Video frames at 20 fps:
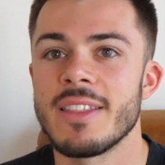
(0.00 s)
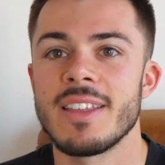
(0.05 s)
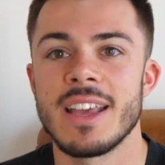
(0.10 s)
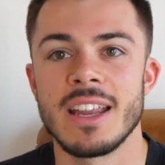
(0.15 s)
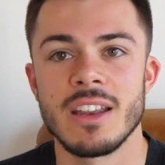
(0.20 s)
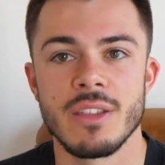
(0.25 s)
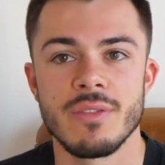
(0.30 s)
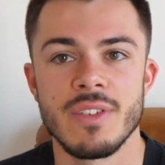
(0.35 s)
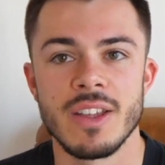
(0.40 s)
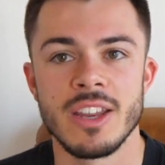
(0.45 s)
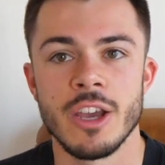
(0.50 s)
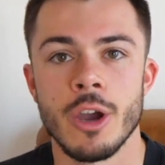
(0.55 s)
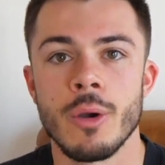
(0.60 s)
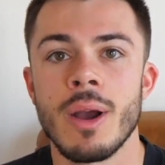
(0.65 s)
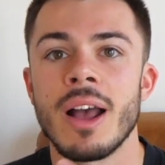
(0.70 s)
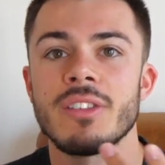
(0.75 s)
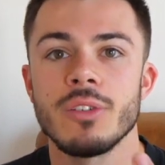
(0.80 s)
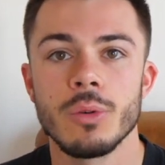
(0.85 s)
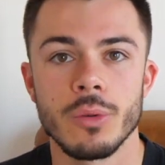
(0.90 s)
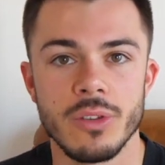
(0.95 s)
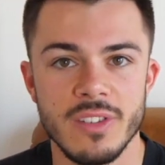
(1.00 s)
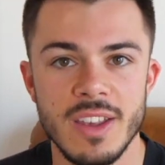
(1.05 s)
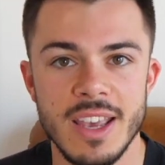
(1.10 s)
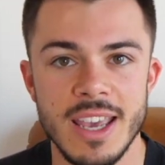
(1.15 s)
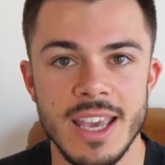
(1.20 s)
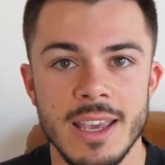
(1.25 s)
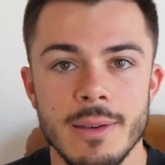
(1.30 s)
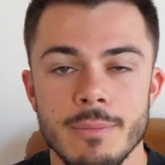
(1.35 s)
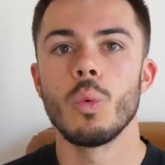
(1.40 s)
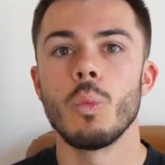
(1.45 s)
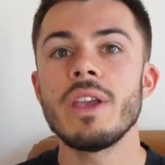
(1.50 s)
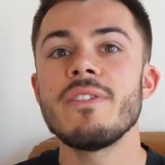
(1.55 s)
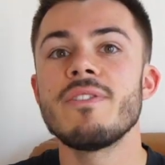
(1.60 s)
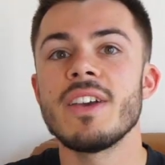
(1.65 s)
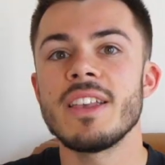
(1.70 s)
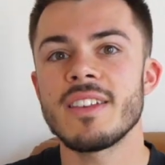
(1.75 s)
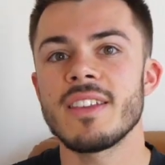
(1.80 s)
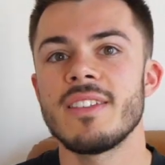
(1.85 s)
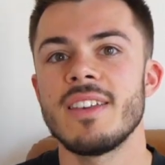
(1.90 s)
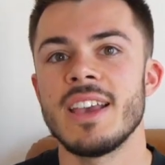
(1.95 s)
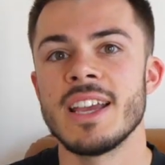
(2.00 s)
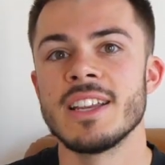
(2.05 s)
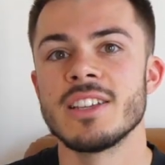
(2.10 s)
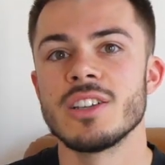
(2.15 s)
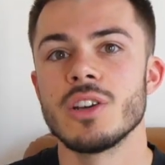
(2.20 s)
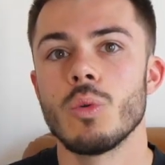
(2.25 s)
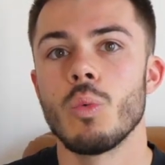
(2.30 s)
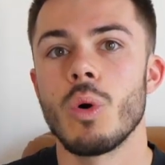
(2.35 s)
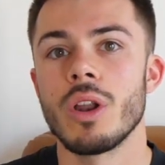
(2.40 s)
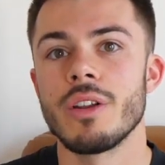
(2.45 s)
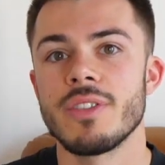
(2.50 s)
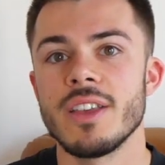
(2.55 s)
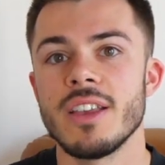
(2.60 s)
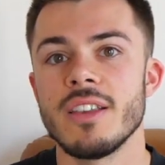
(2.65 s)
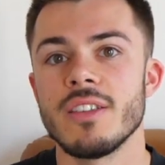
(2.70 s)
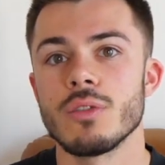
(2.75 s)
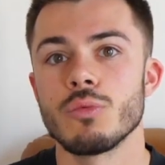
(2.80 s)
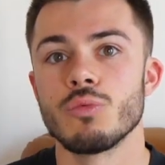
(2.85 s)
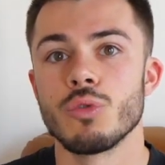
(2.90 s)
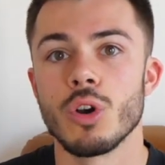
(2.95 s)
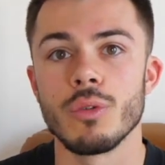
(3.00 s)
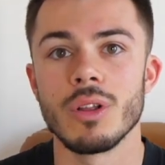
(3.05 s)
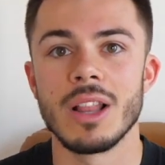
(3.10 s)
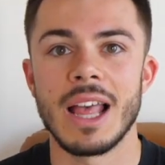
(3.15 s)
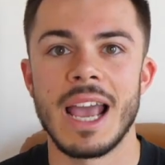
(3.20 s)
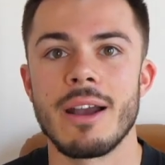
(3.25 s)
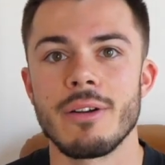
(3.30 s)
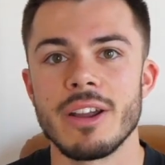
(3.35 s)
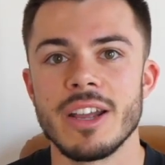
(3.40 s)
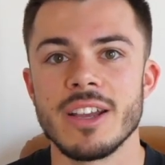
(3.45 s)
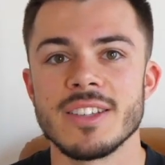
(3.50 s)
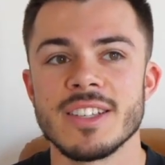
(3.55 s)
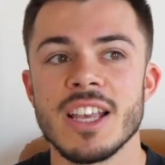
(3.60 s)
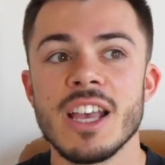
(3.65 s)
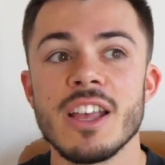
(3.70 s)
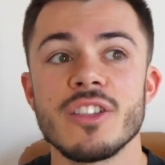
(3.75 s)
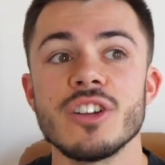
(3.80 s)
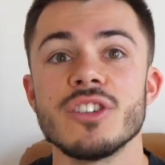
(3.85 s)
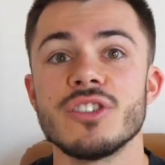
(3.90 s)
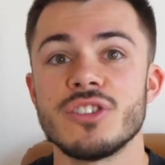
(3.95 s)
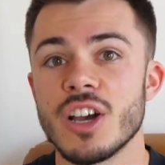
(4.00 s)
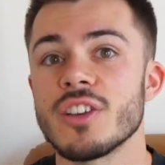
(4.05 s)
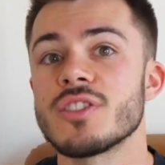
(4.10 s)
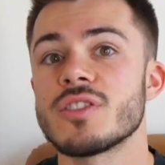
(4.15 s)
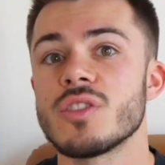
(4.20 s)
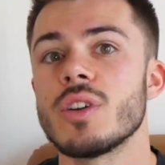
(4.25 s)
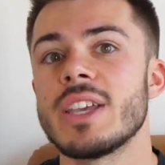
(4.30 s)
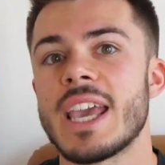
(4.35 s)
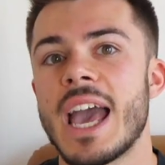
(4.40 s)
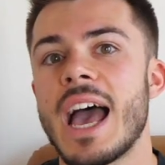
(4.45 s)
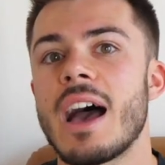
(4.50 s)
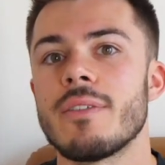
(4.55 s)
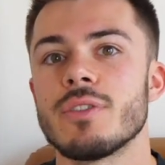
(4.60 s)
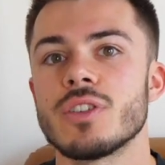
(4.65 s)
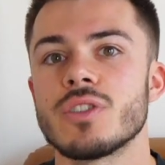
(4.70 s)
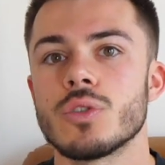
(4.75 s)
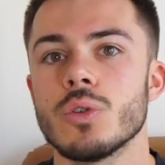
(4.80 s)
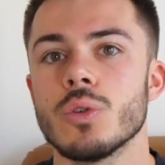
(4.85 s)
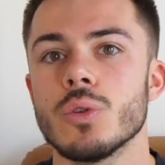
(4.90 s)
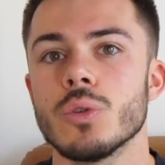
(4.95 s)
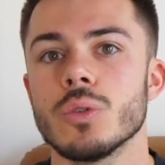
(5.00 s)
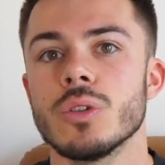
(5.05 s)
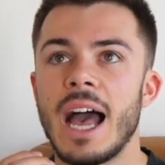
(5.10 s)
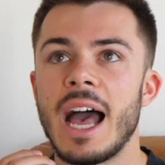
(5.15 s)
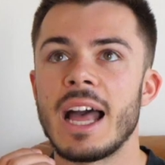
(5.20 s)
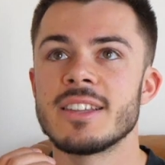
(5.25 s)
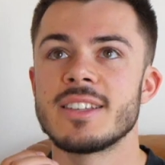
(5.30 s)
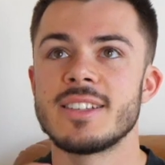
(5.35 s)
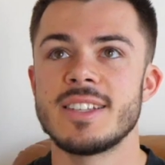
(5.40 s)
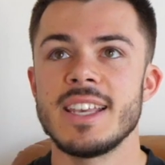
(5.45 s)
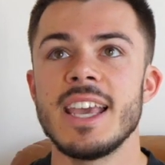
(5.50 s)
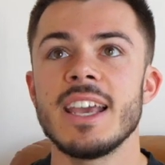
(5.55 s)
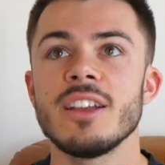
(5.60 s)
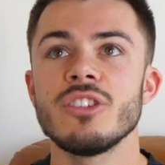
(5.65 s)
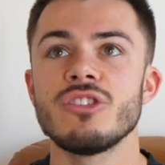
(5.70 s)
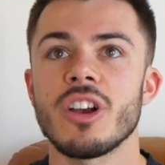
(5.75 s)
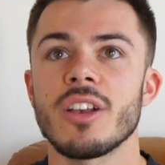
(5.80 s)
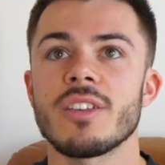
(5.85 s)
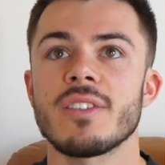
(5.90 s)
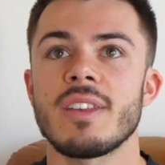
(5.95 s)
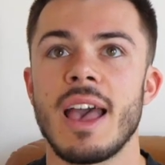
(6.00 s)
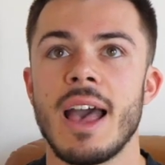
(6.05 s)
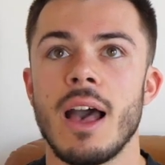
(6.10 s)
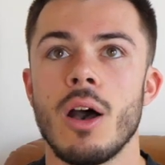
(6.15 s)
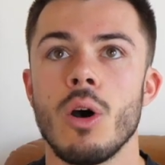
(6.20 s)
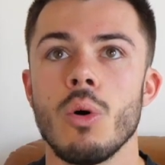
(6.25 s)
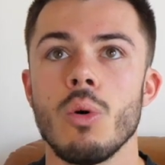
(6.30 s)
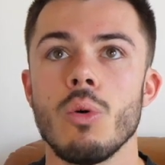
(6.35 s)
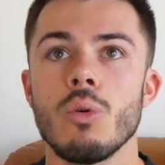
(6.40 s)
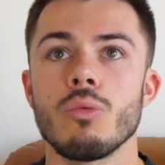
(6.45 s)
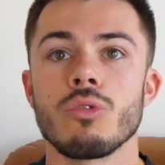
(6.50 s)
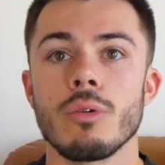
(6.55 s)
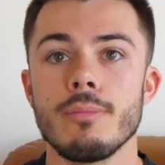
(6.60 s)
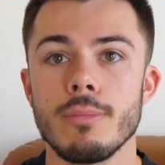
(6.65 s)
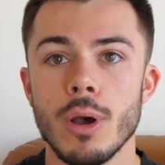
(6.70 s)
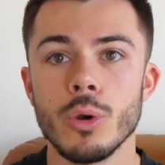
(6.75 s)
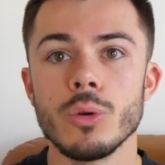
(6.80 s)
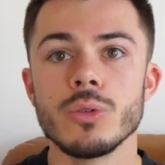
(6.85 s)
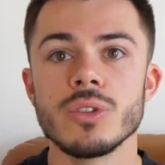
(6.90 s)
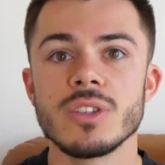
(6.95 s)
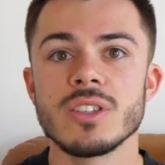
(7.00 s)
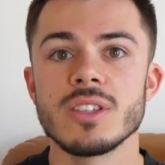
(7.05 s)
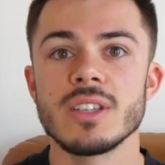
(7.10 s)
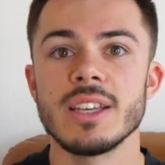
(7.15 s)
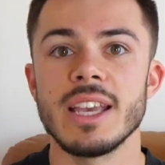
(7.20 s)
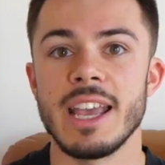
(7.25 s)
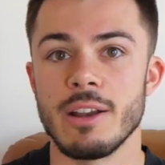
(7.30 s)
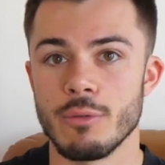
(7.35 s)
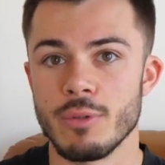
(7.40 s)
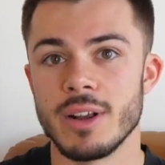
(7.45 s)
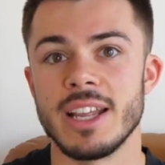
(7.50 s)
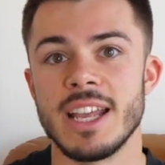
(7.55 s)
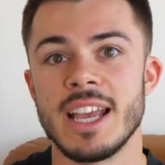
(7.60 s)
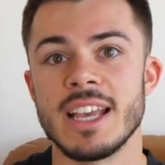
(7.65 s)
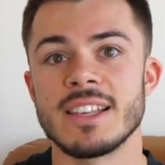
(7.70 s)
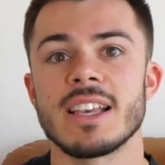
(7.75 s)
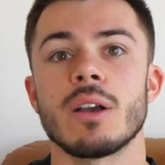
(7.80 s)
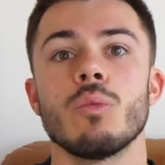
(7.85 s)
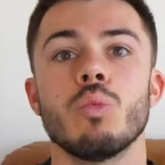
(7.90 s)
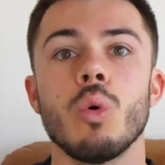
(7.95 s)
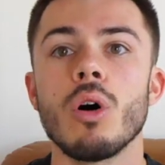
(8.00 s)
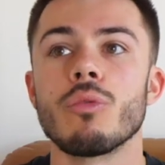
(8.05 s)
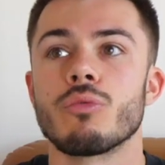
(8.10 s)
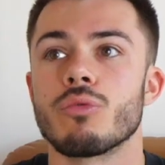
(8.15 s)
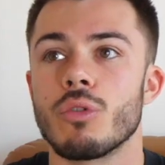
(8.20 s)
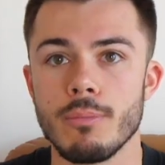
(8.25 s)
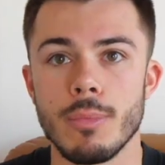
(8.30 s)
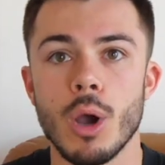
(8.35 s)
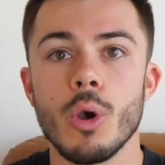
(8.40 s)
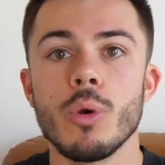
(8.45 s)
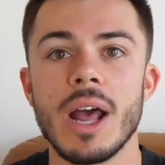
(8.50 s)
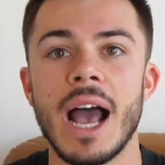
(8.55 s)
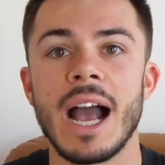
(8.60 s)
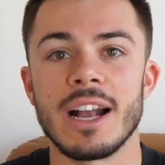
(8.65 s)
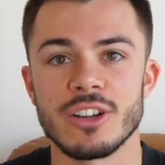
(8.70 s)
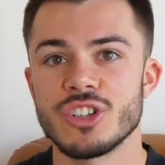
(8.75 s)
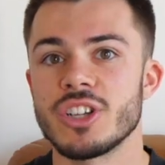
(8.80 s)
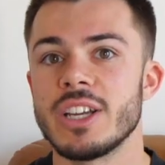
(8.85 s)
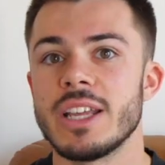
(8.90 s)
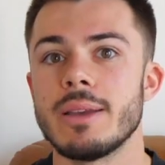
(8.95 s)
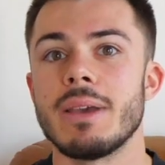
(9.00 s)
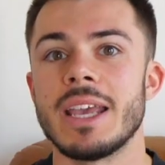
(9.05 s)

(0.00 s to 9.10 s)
at the end of the video, as you'll see, we visited one of these rural areas that does not yet have a school. And seeing just how remote it really is, like what remote actually